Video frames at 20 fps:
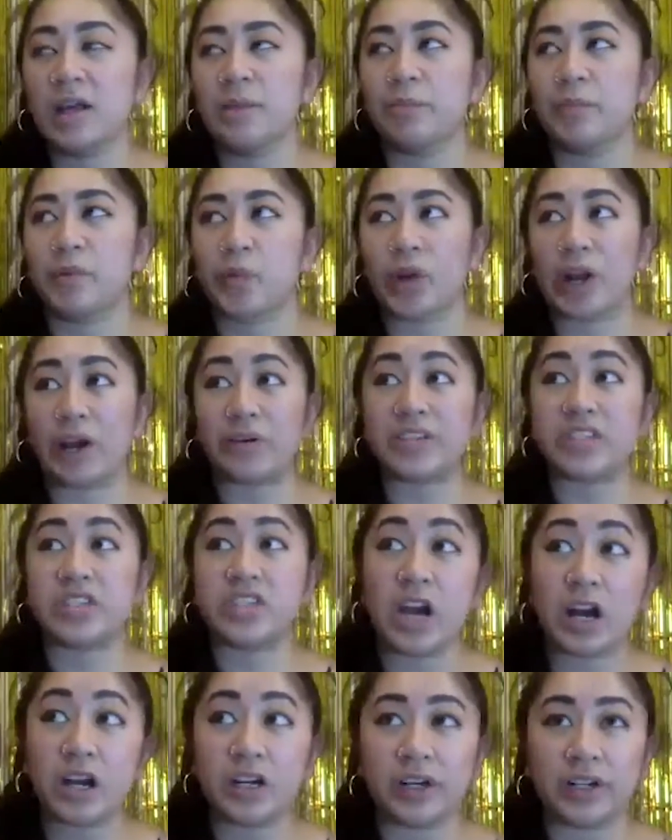But when I was
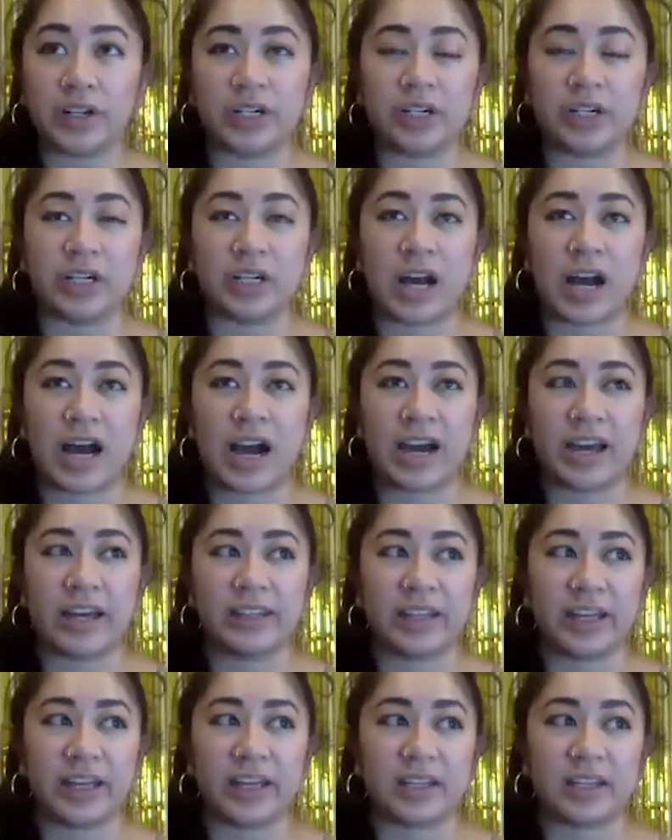younger, I
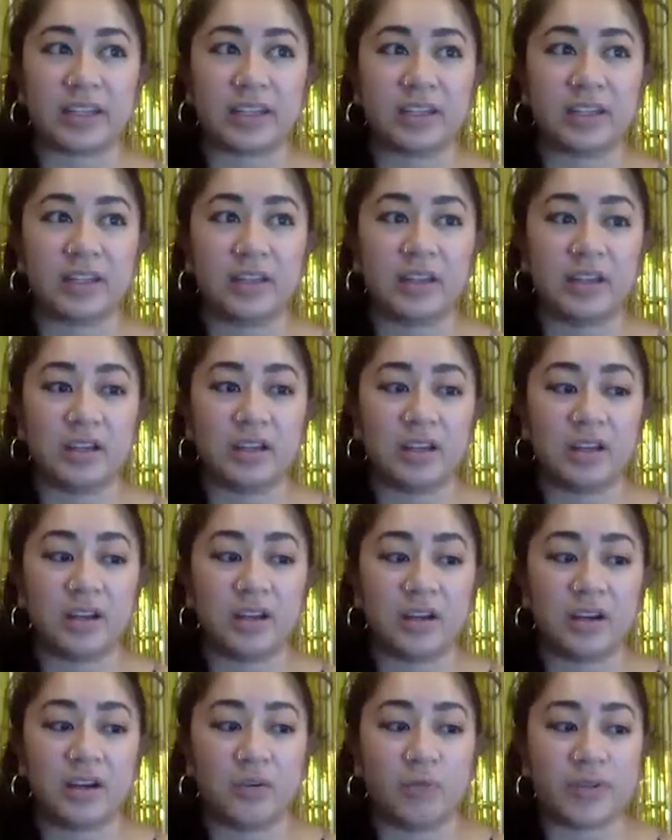like
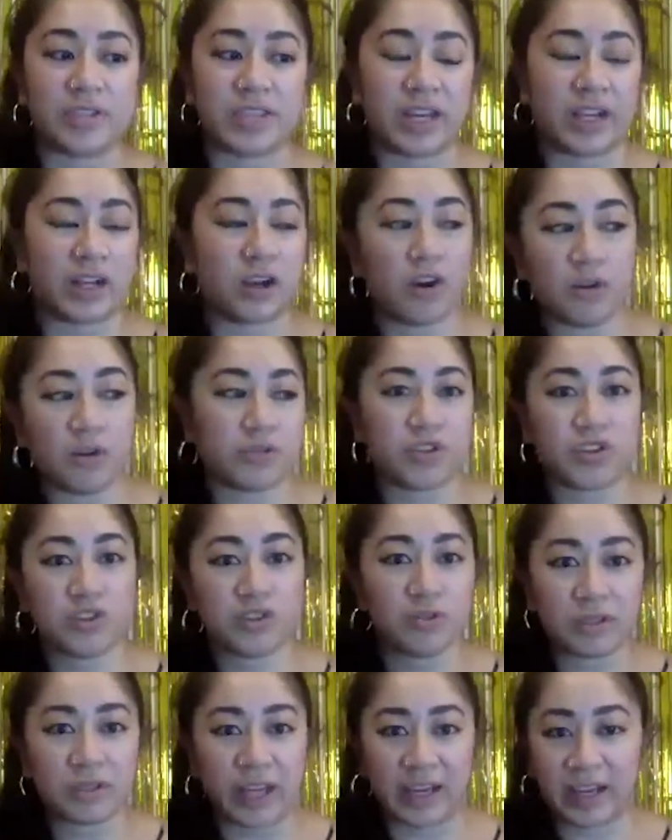was like, oh
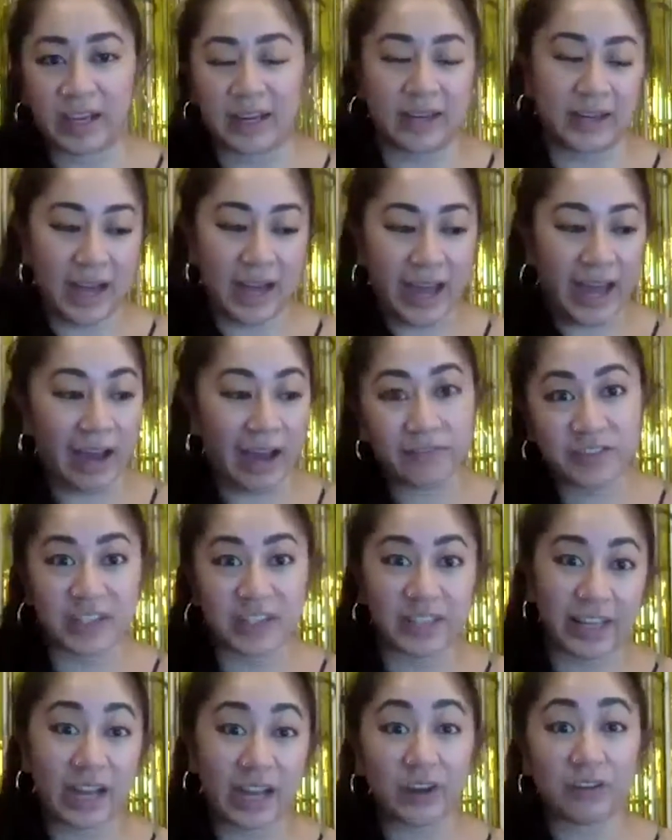shoot, like I have to
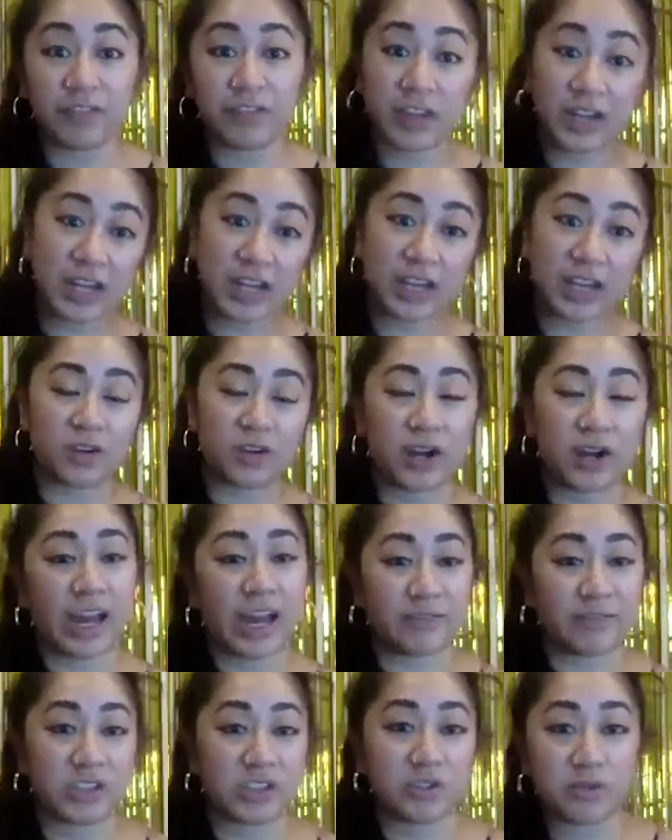like kind of fit in, or I
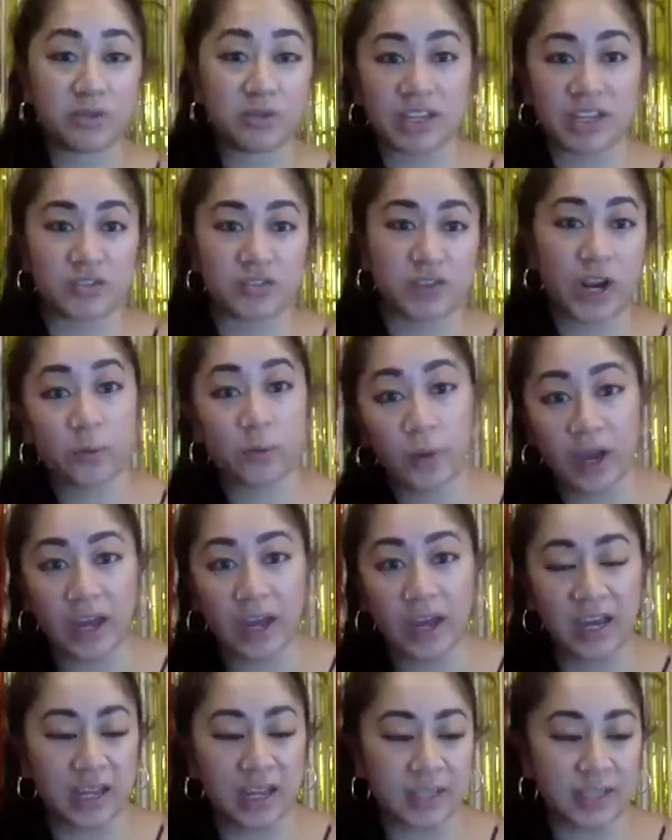have to do things the right
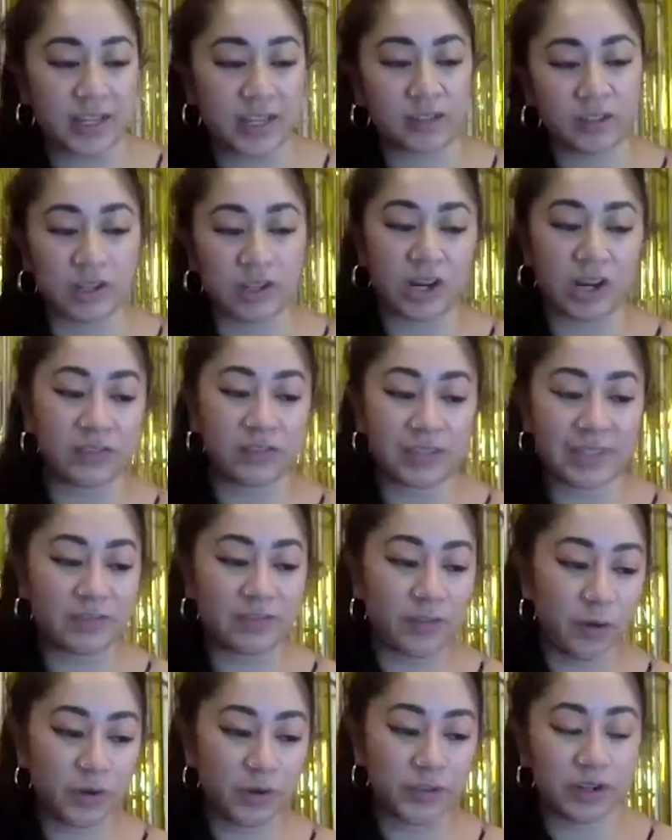way. And like, look, all these
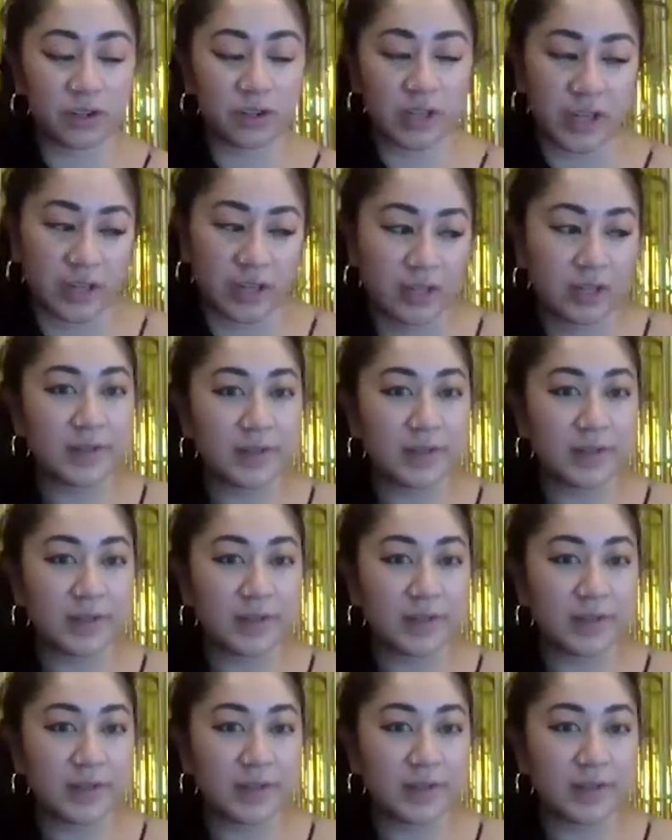folks are like